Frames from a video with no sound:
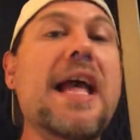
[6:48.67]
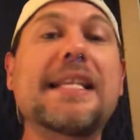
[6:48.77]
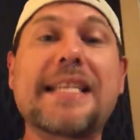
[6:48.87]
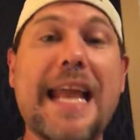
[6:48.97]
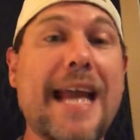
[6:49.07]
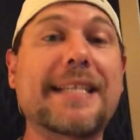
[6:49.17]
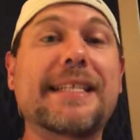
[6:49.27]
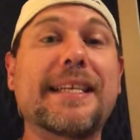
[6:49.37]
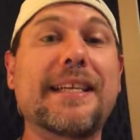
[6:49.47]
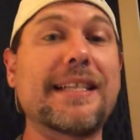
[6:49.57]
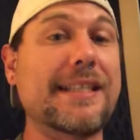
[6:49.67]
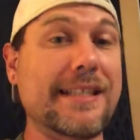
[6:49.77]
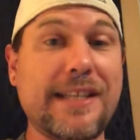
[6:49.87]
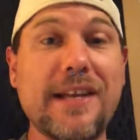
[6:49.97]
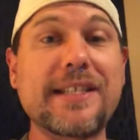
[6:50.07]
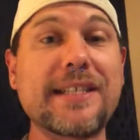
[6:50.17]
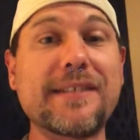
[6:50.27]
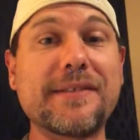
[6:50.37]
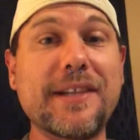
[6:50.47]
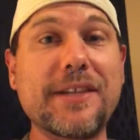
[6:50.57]
it's nasty. It's
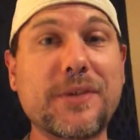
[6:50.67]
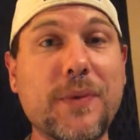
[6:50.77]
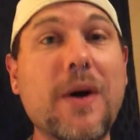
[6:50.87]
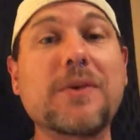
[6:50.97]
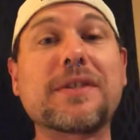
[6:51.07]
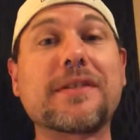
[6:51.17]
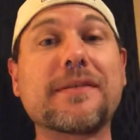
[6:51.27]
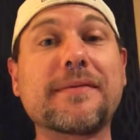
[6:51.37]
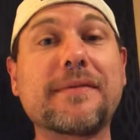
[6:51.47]
disgusting. It's gross.